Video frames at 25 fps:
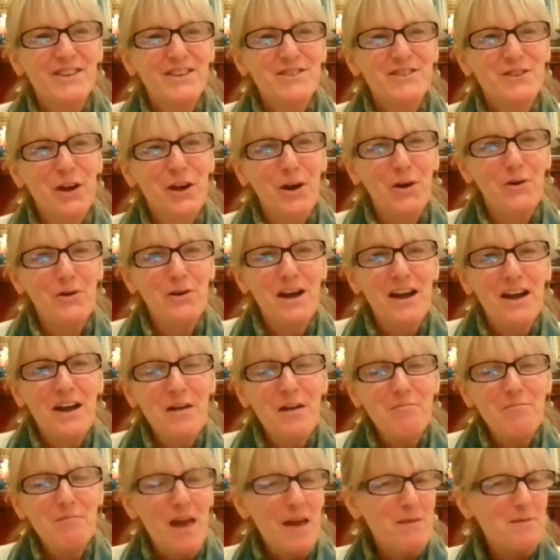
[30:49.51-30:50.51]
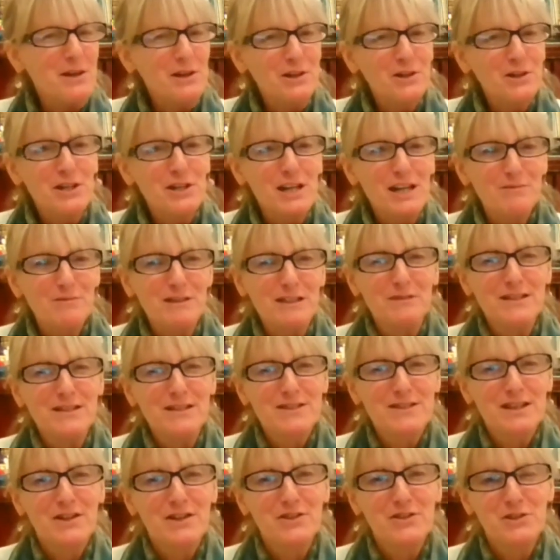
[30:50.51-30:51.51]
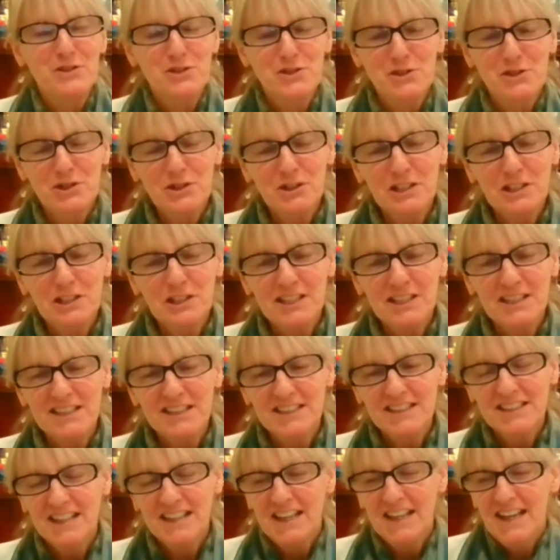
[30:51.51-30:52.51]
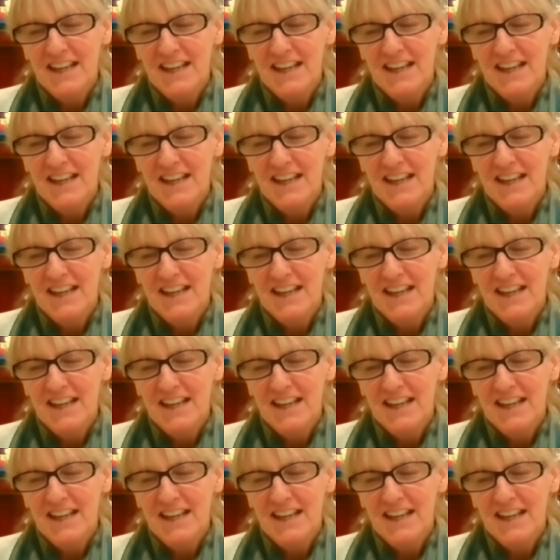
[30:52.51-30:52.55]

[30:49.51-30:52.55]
So maybe it could have been misunderstood.